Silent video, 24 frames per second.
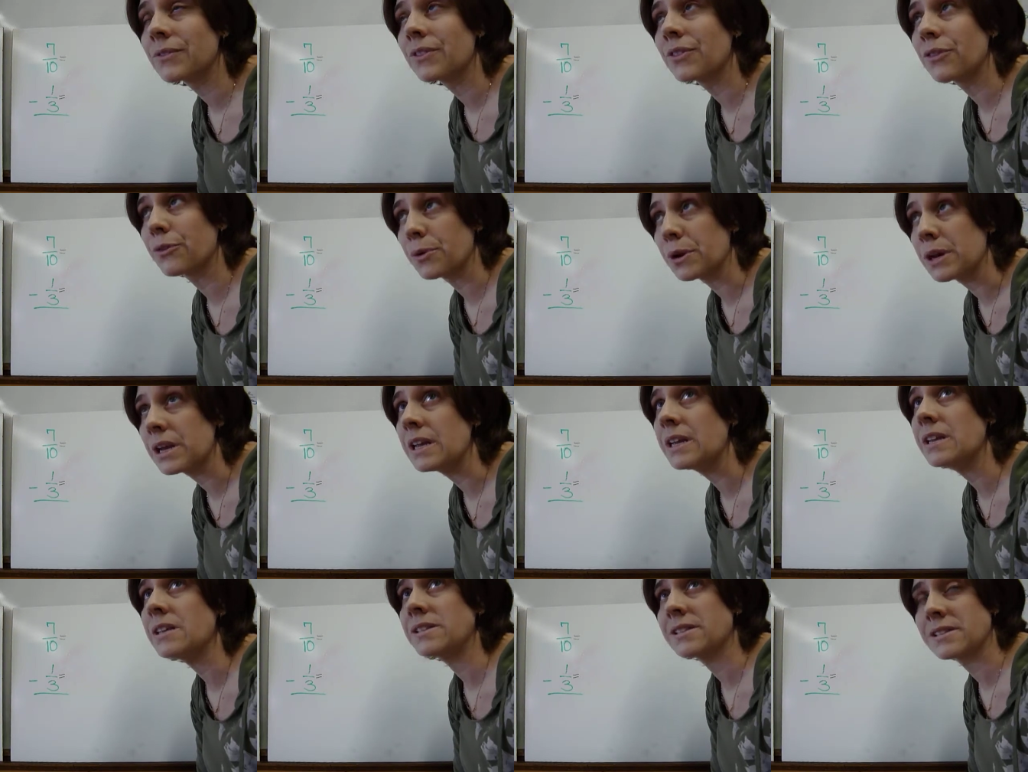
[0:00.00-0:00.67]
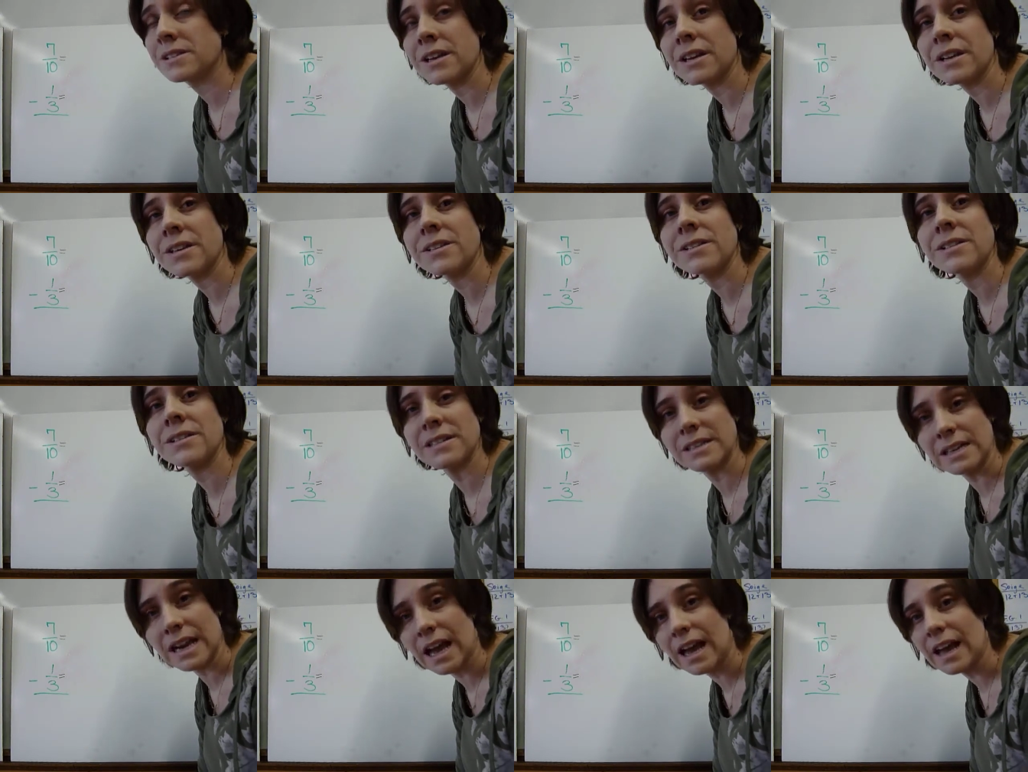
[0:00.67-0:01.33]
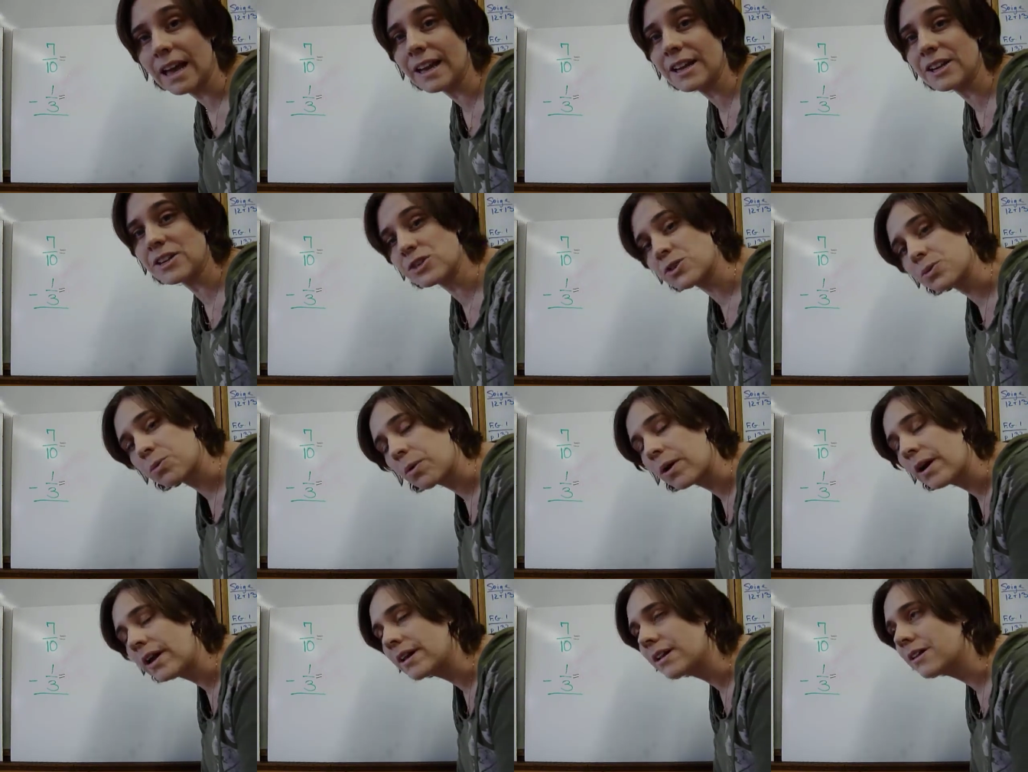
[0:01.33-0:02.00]
3, 6, 9,
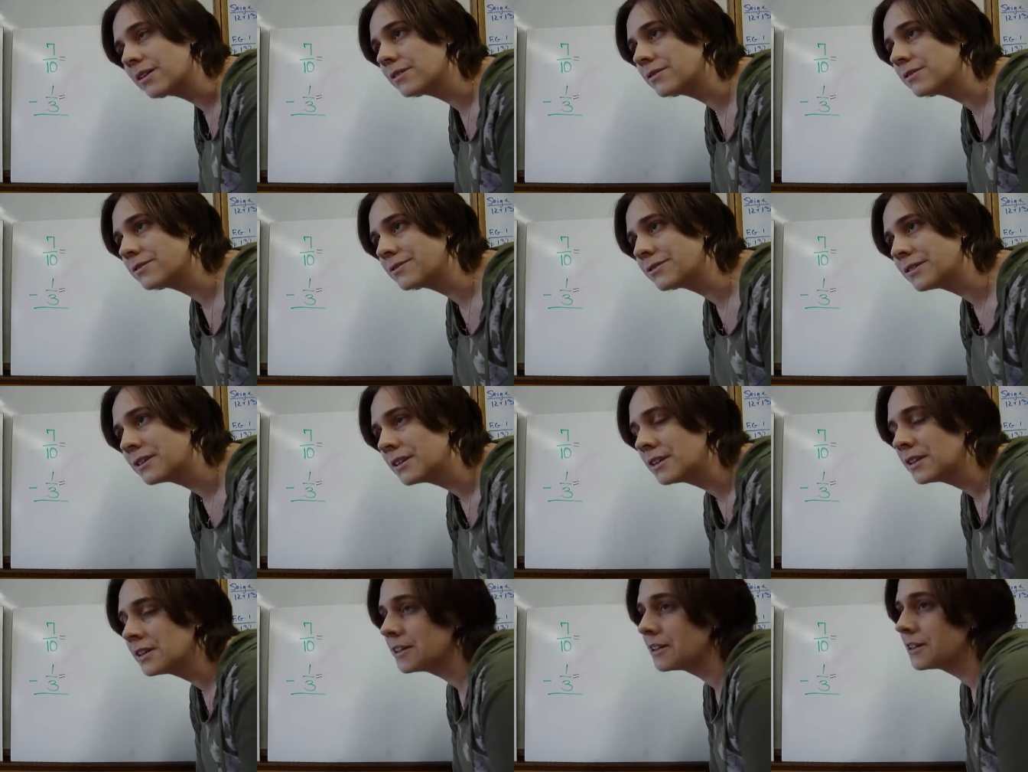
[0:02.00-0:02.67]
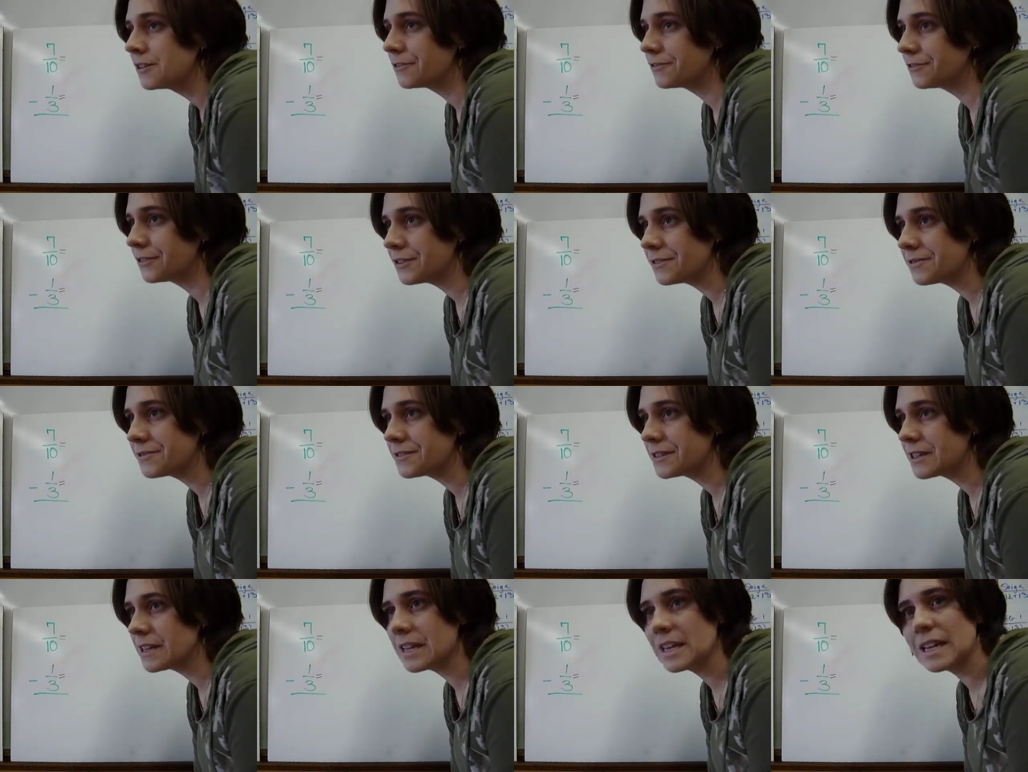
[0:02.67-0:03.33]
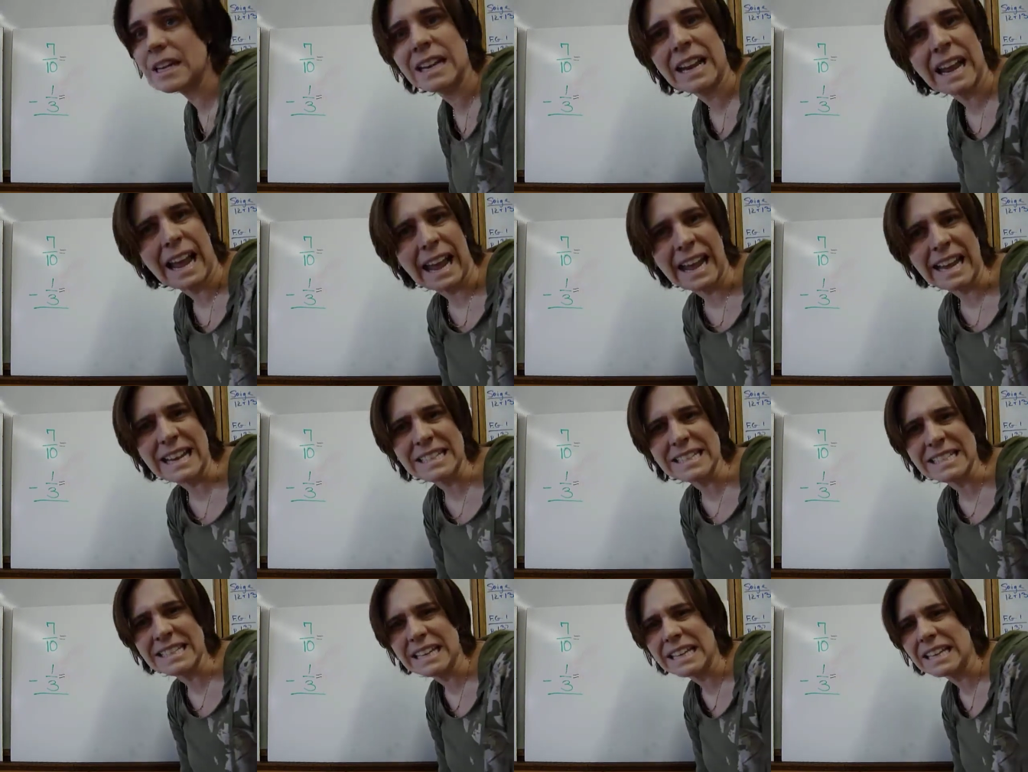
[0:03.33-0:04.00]
12, 15,
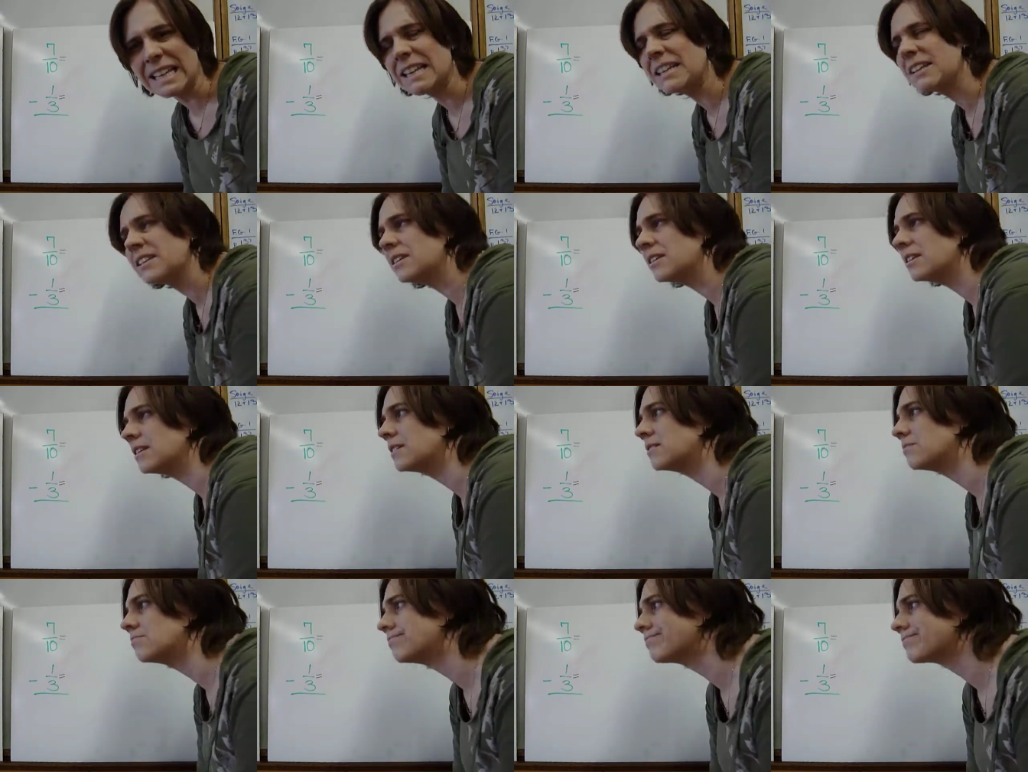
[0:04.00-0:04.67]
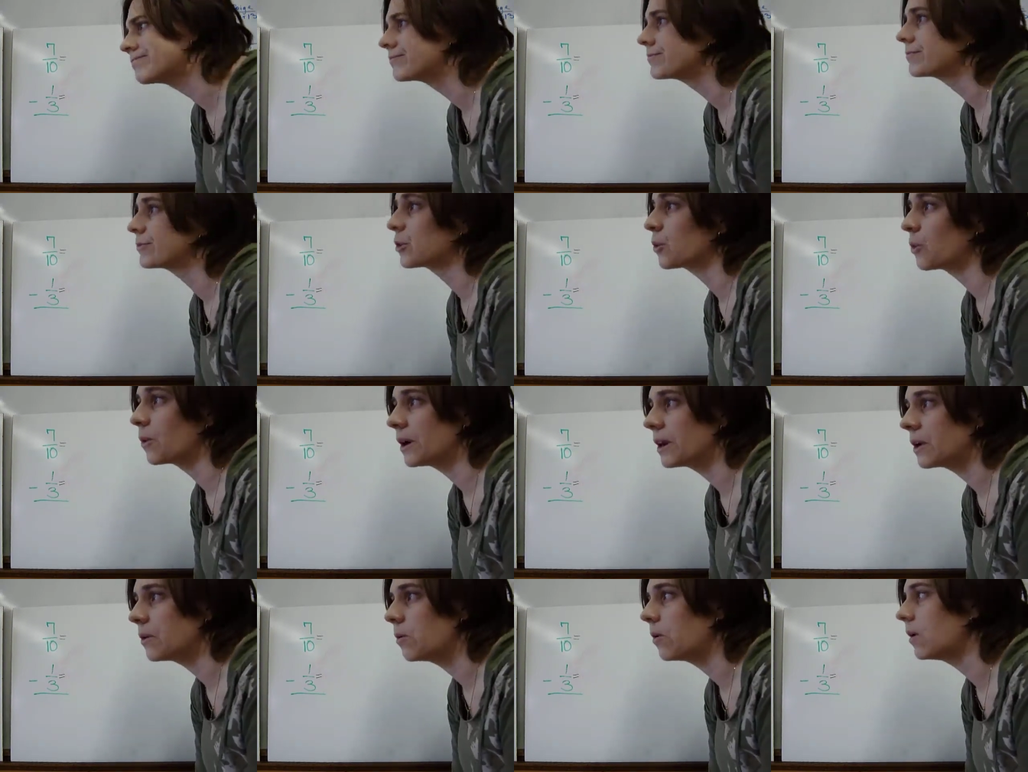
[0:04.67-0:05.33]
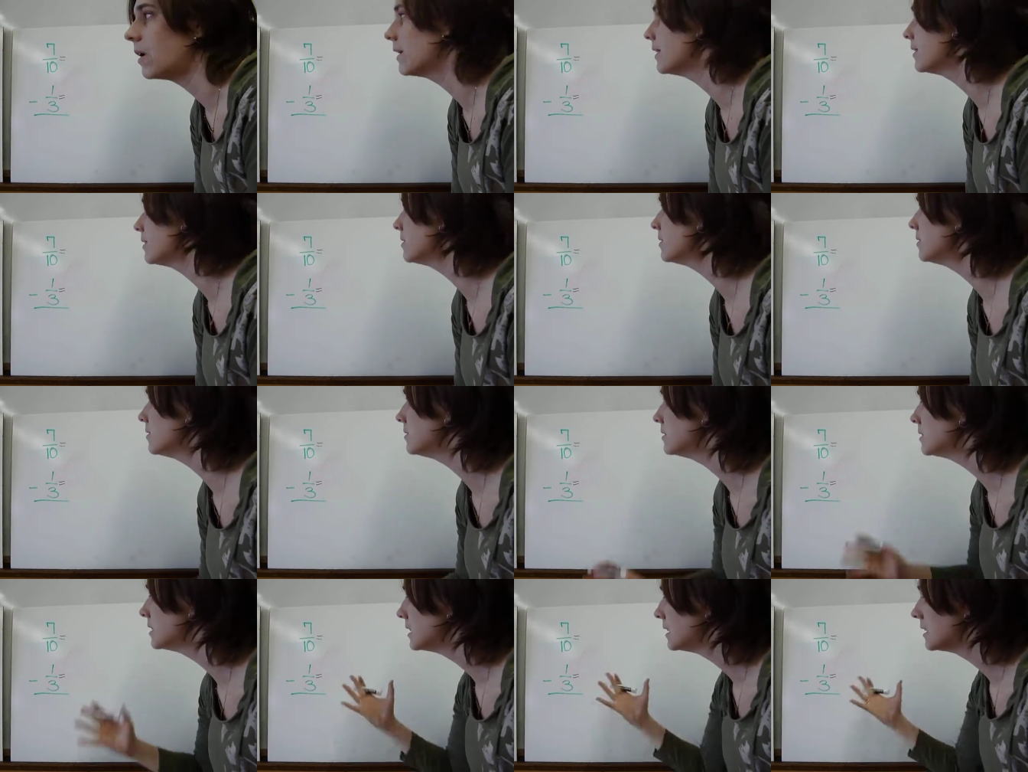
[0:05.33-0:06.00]
18, 21.